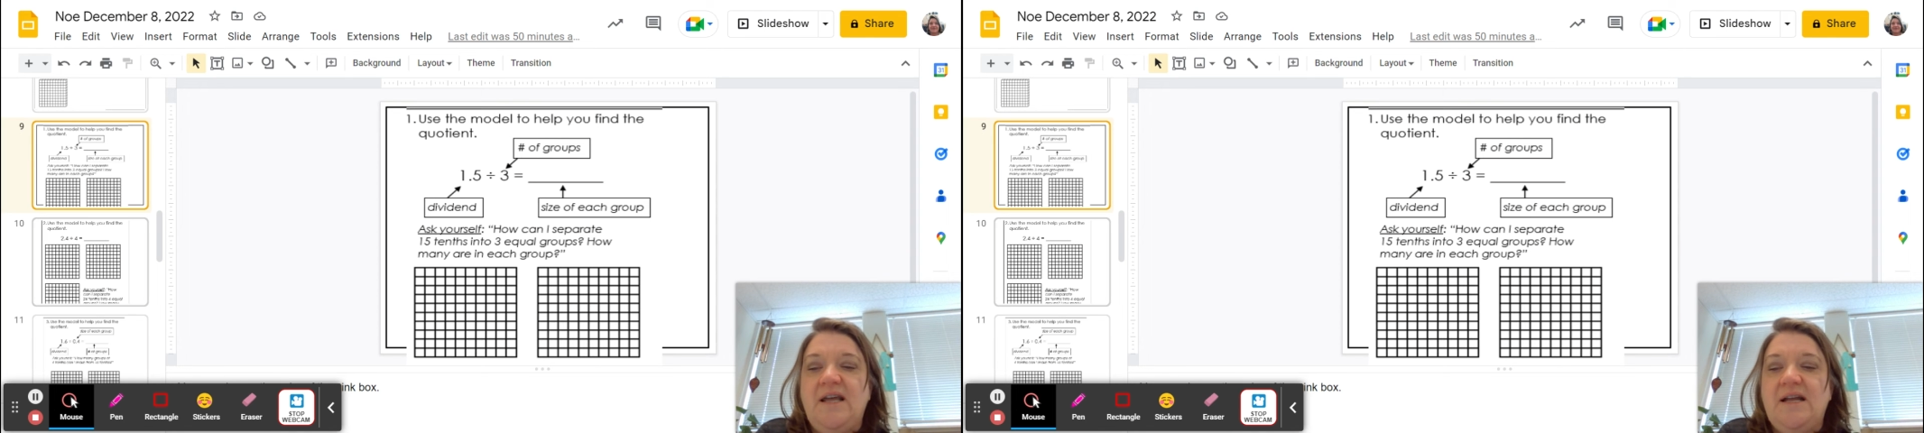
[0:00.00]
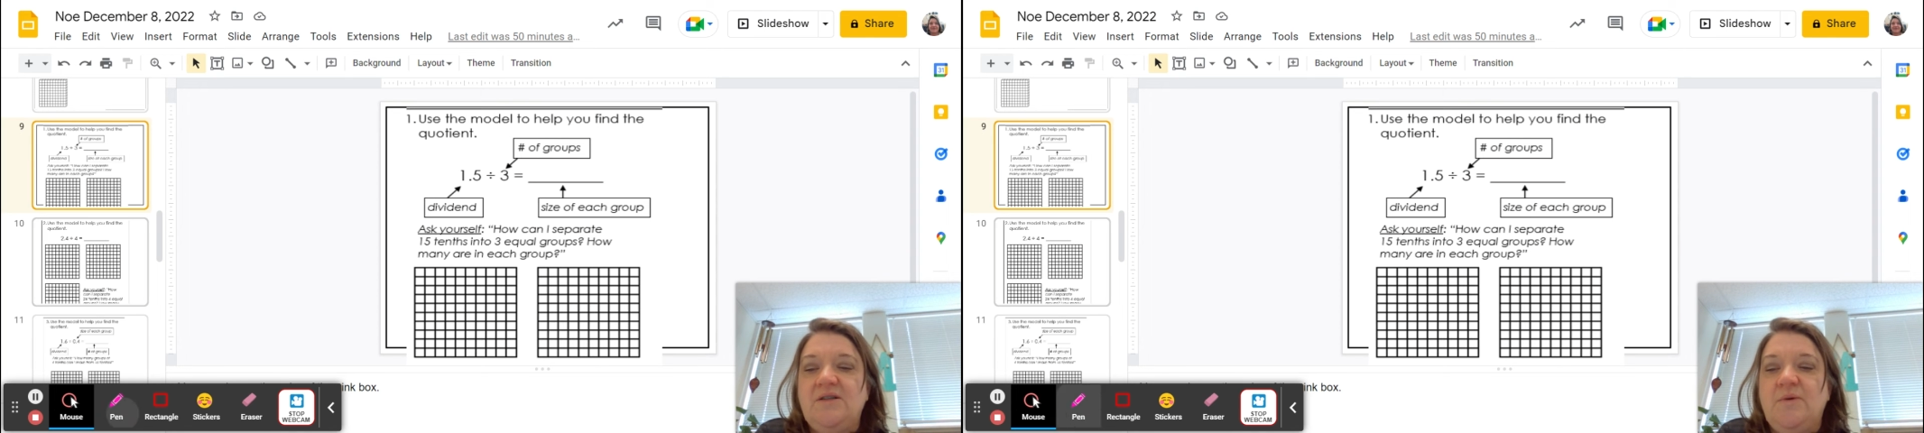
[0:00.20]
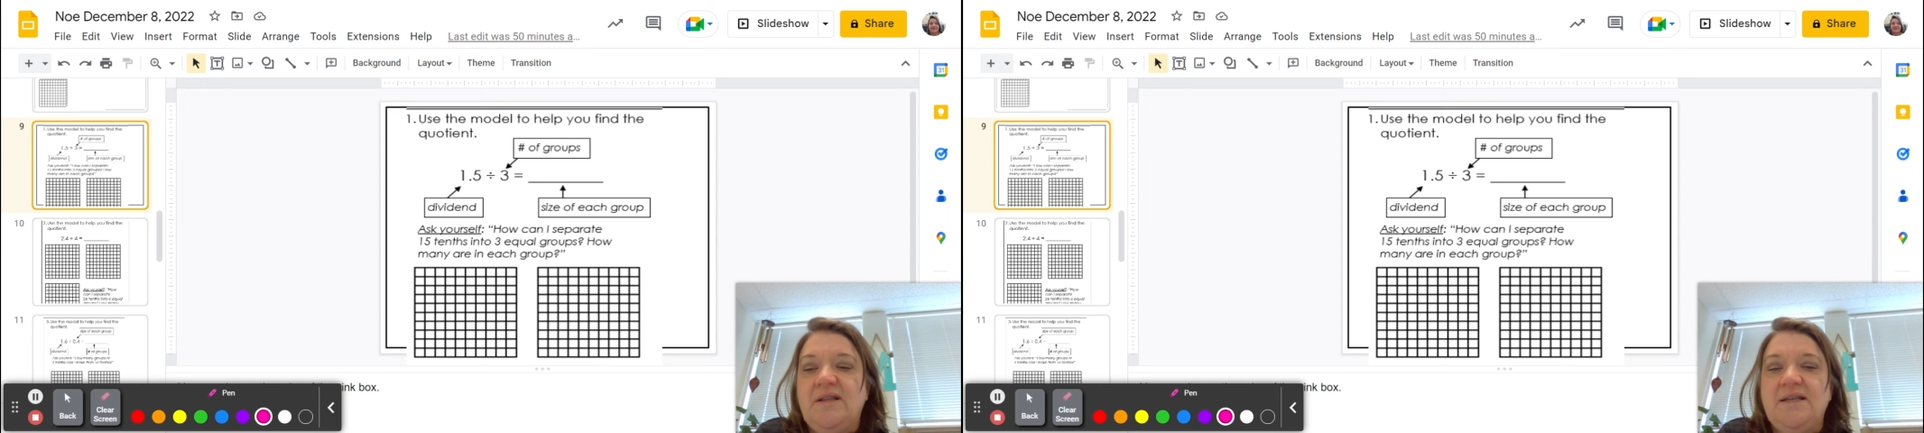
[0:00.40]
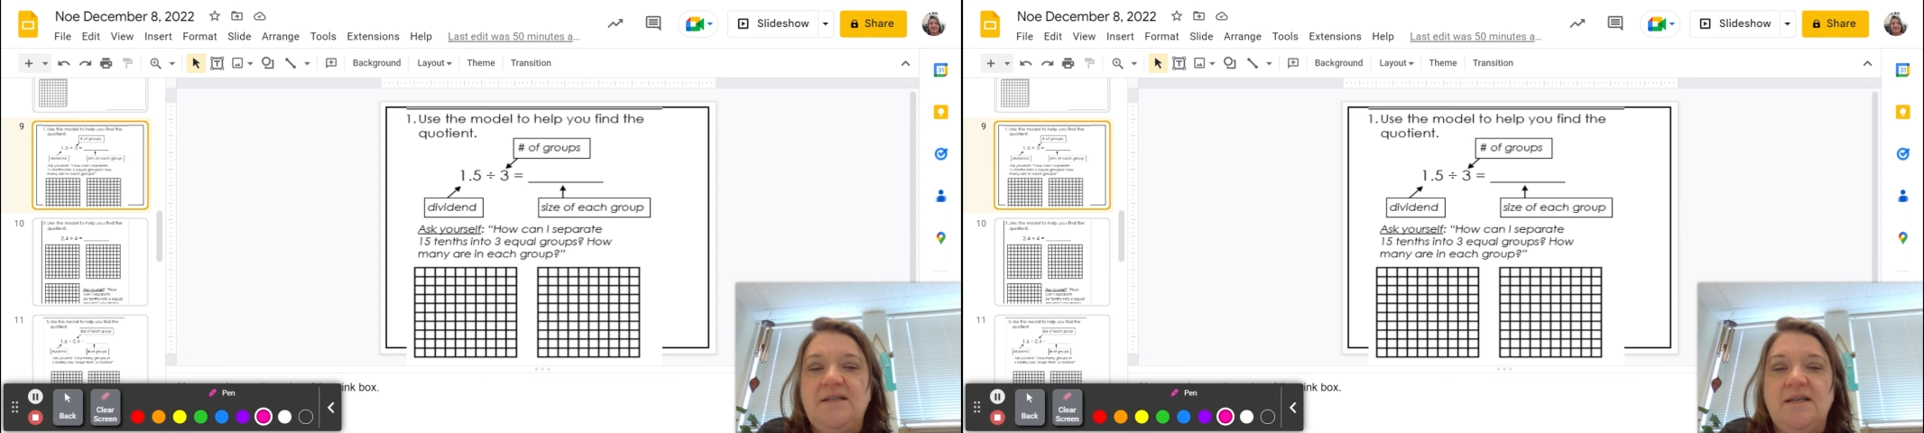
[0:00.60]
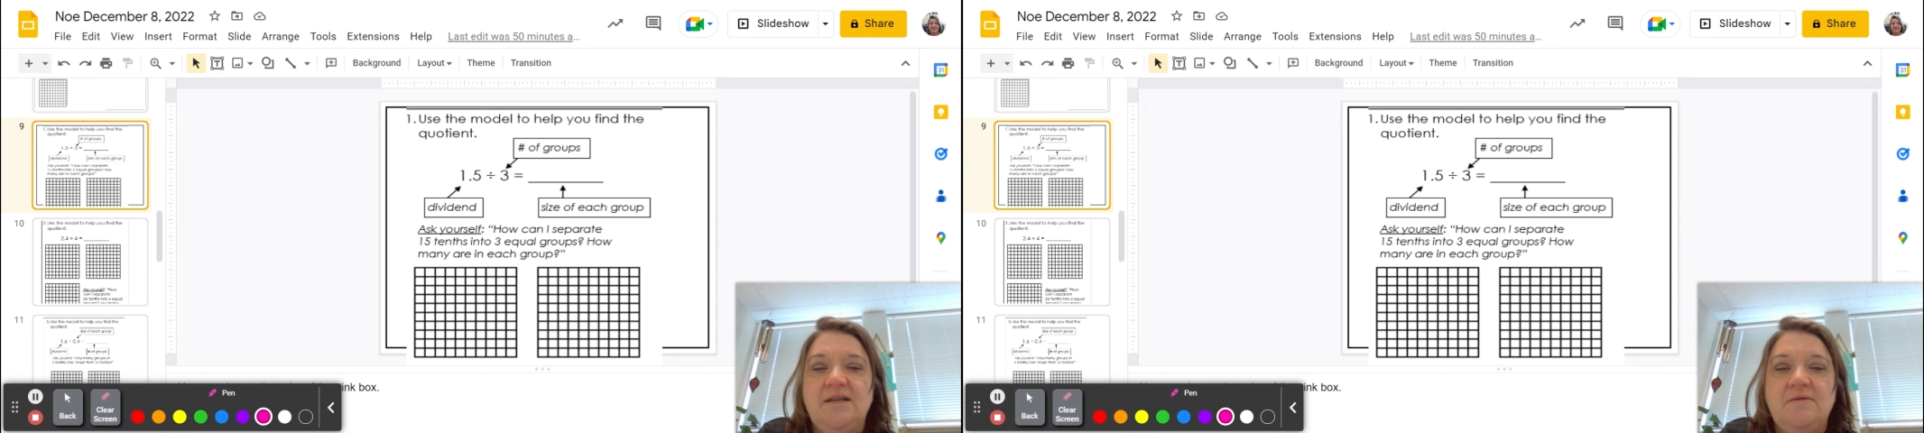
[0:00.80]
that's what
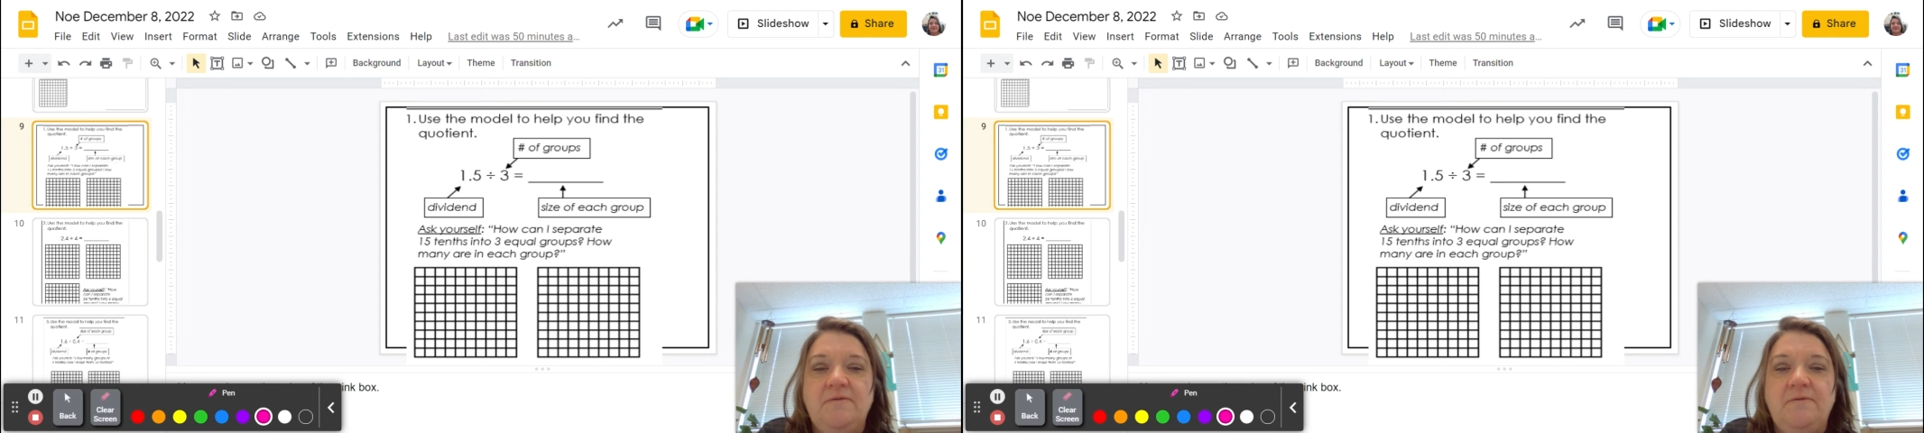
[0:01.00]
this is,